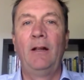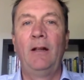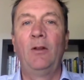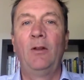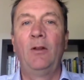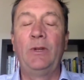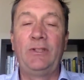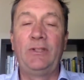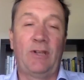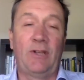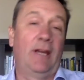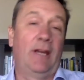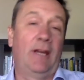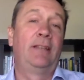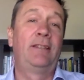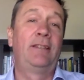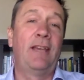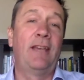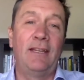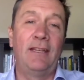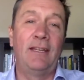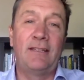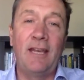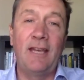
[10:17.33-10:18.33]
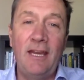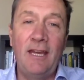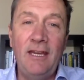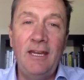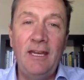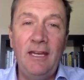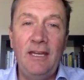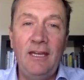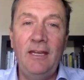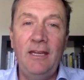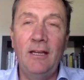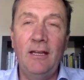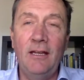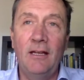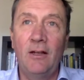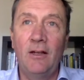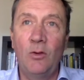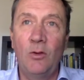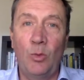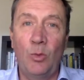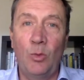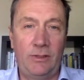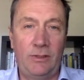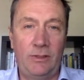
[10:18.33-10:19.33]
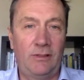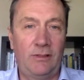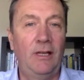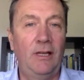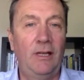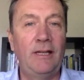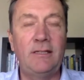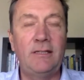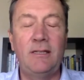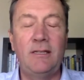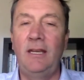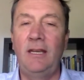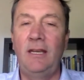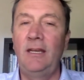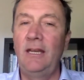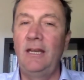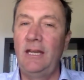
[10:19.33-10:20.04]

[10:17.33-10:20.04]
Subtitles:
which I did, he was listening,